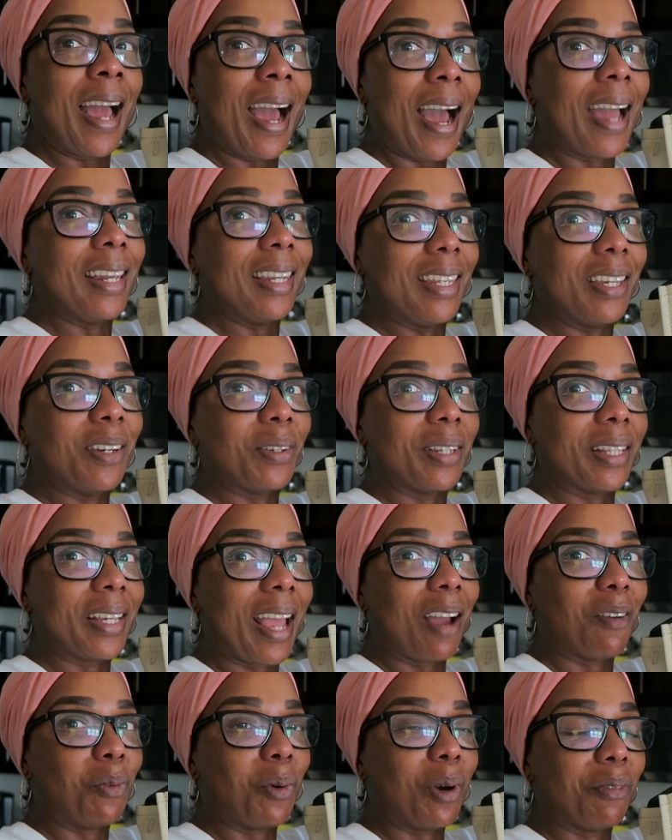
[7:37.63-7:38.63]
I literally
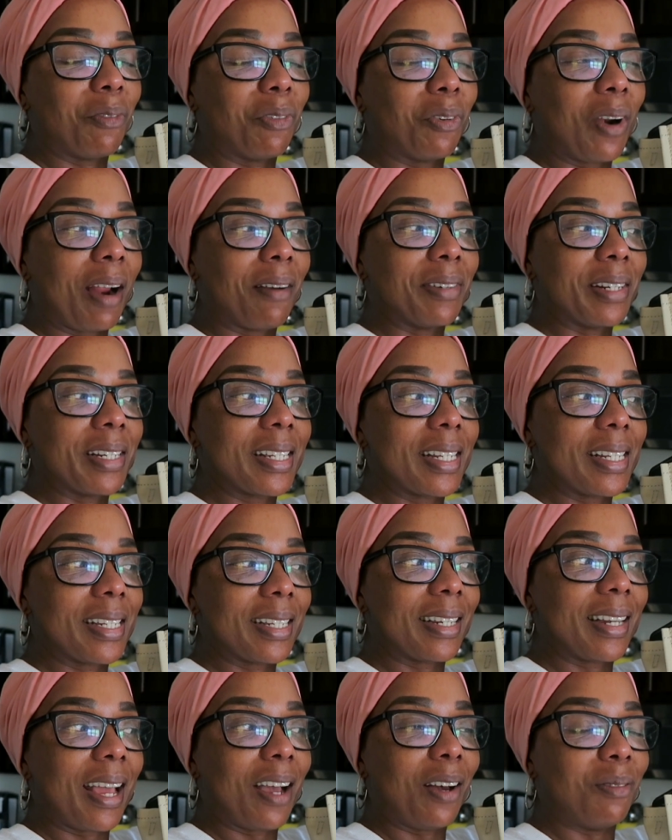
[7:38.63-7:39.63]
have one for every
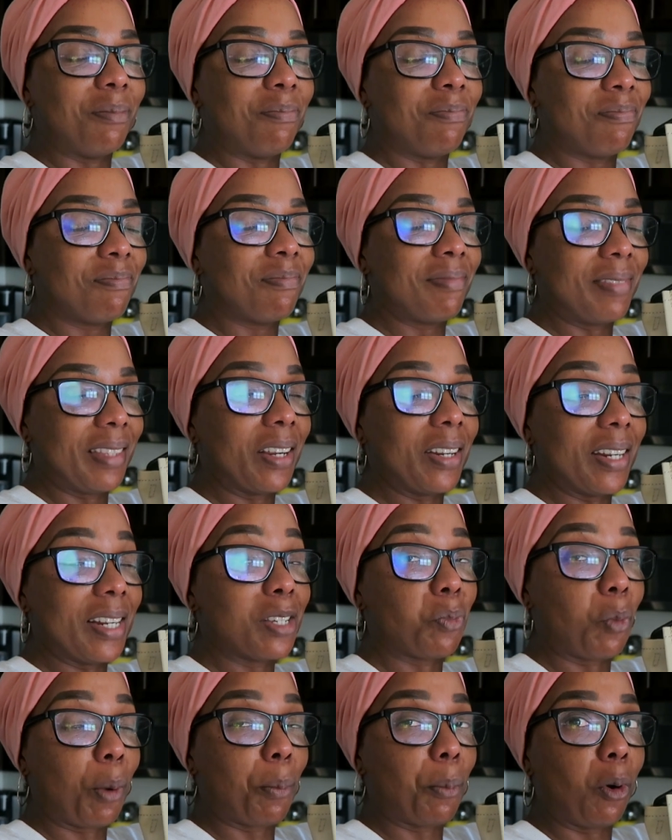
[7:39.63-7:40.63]
season now. There
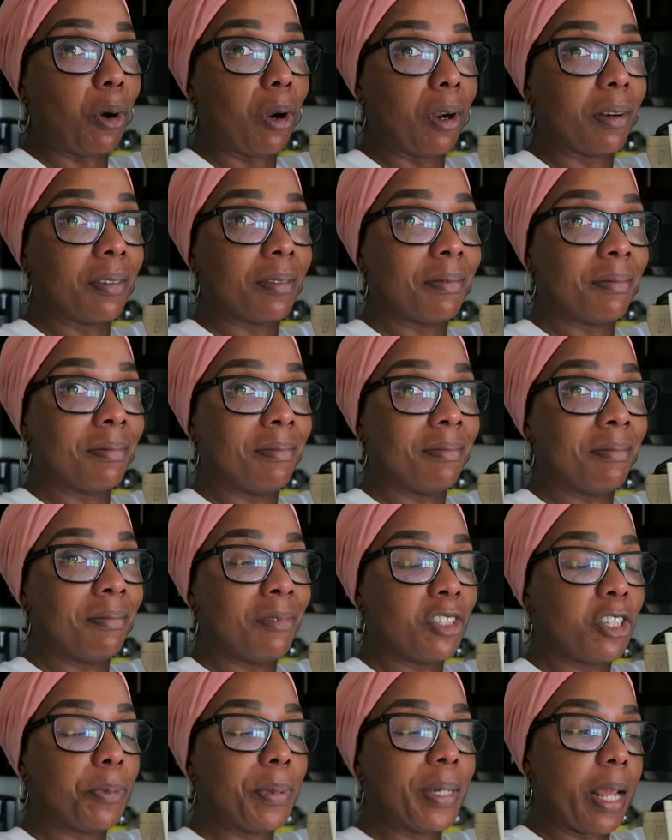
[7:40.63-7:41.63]
is one more
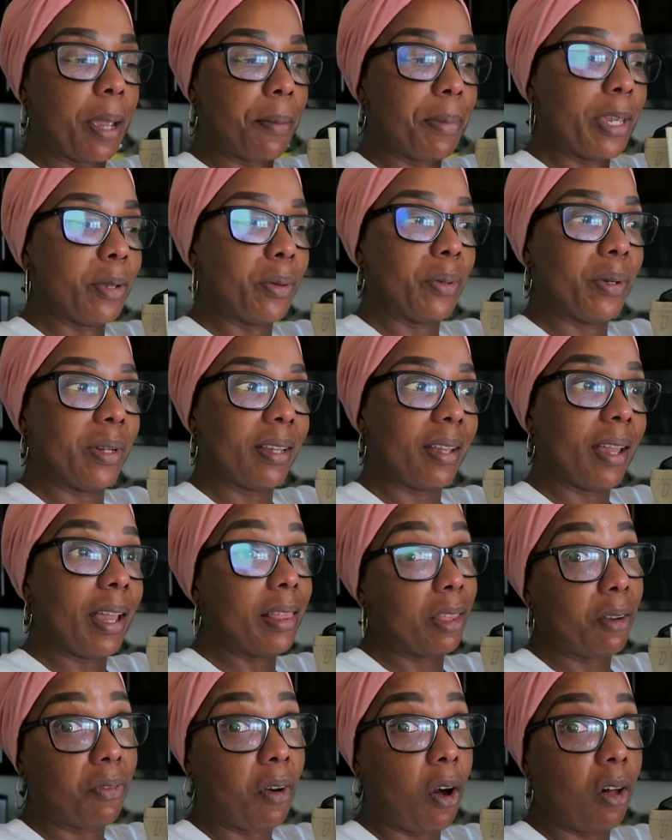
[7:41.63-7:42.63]
to be debuted
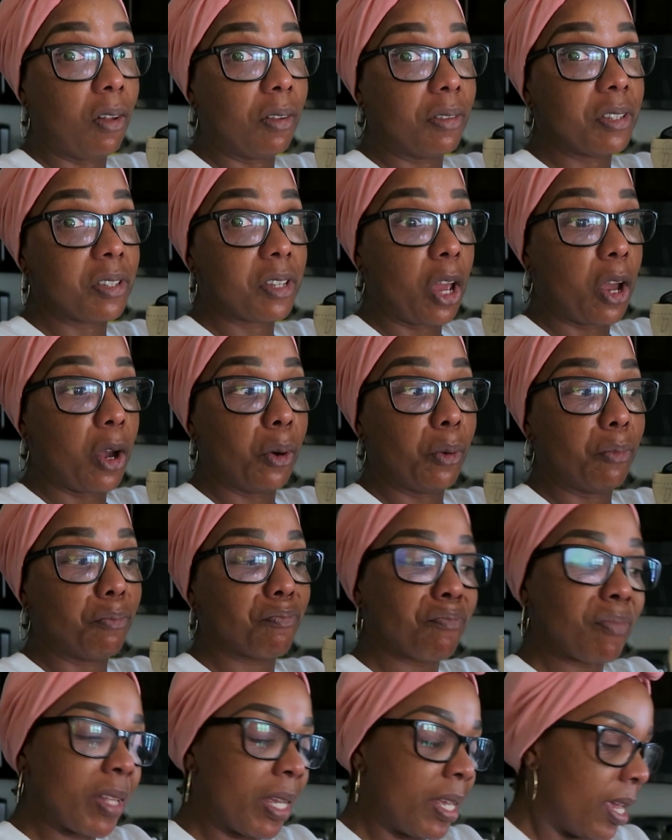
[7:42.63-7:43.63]
in the fall,
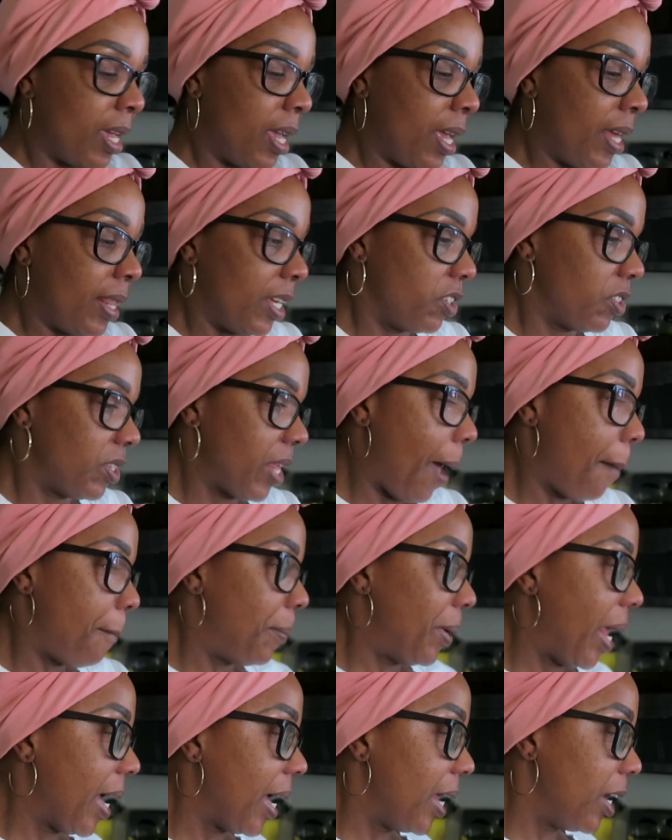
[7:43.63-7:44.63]
so there's
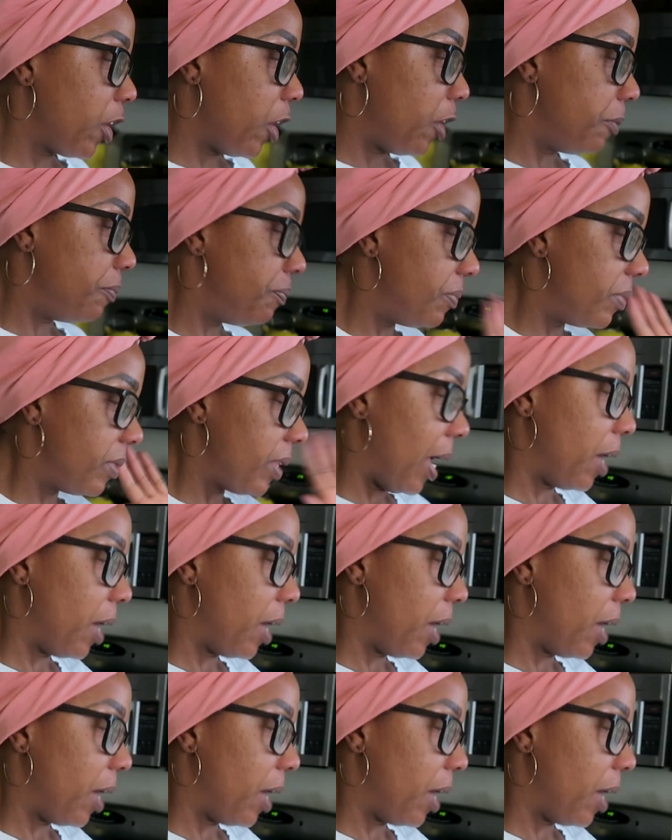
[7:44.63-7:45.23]
that. But I gotta go.